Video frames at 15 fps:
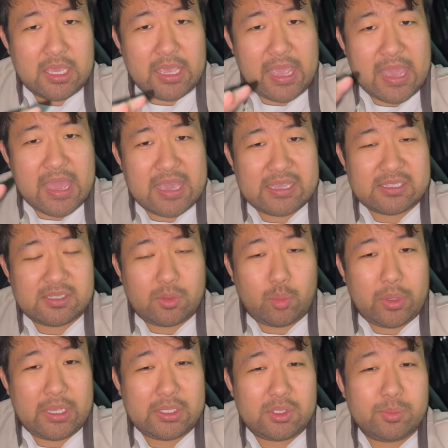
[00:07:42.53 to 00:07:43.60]
as a
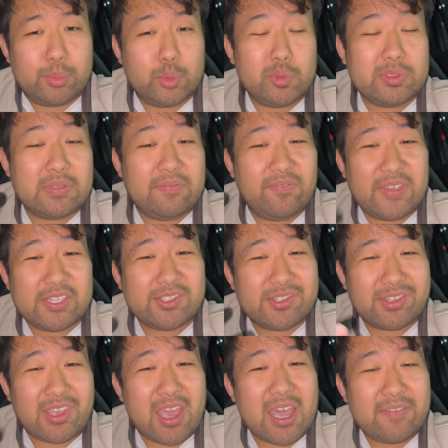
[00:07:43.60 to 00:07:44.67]
way to boost investor
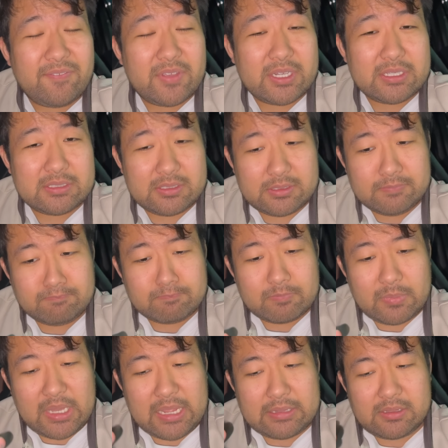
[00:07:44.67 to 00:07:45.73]
confidence.
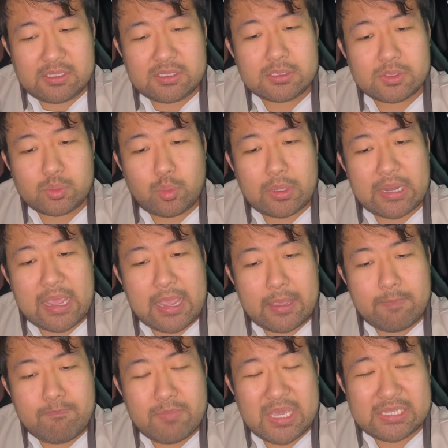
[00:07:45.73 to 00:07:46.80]
And this is what I
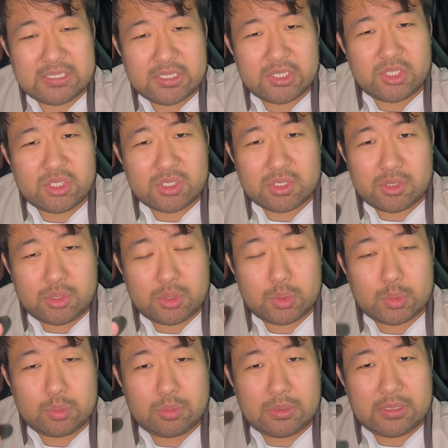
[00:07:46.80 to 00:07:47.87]
messaged
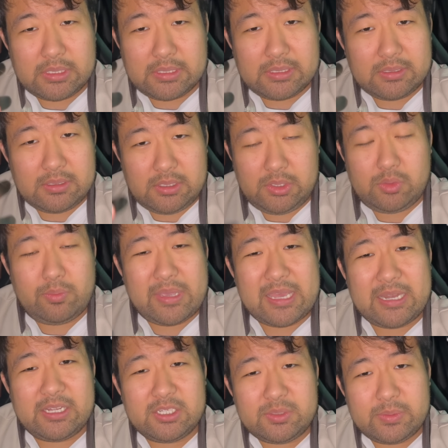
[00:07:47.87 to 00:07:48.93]
to uh, NIO
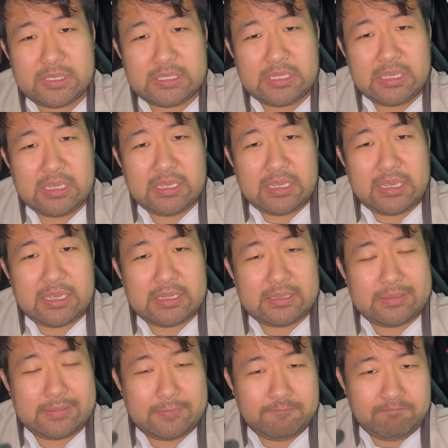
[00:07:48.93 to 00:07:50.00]
management.
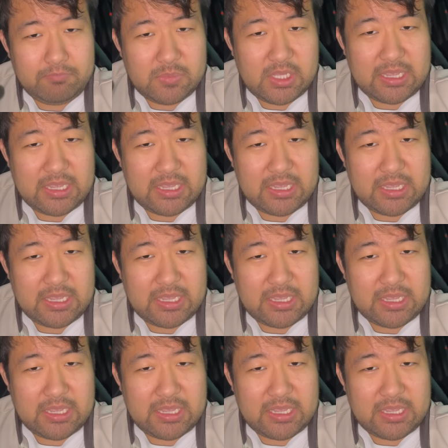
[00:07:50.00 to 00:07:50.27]
And the